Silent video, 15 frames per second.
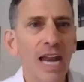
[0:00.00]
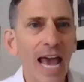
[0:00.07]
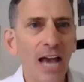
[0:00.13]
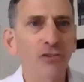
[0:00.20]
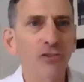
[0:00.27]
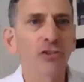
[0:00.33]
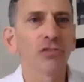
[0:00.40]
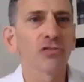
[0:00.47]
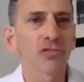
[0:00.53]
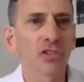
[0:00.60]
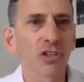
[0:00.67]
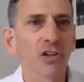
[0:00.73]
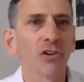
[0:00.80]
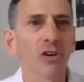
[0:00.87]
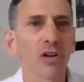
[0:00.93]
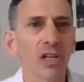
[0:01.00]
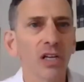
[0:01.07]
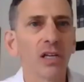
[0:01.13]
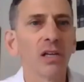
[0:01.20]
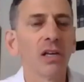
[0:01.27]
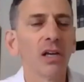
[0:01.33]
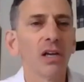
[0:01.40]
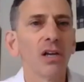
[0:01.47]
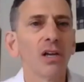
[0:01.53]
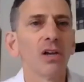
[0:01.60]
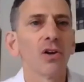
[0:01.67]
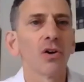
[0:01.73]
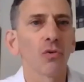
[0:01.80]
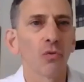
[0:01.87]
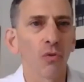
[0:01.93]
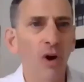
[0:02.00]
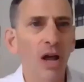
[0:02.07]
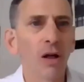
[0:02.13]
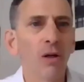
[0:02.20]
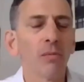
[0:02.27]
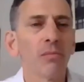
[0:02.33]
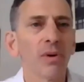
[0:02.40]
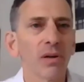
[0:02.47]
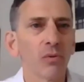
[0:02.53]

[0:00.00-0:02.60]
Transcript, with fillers: national security realm,